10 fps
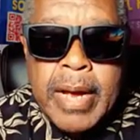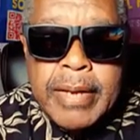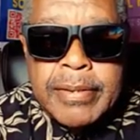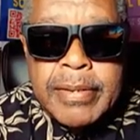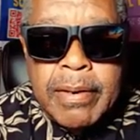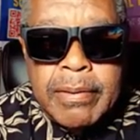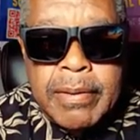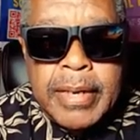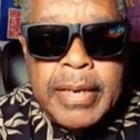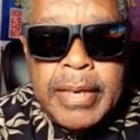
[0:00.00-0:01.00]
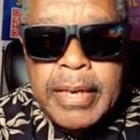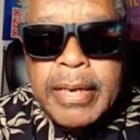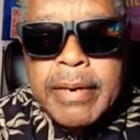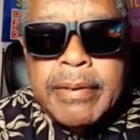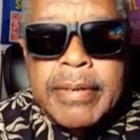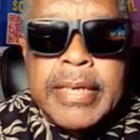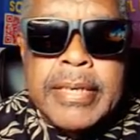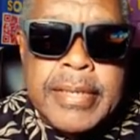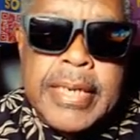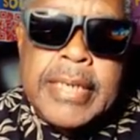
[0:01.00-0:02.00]
And so here
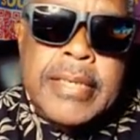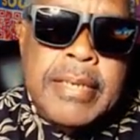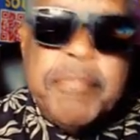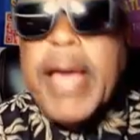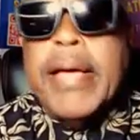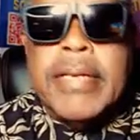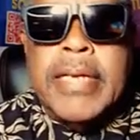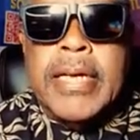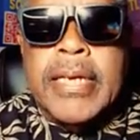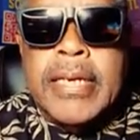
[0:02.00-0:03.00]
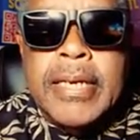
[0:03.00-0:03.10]
is Neecee Beckley.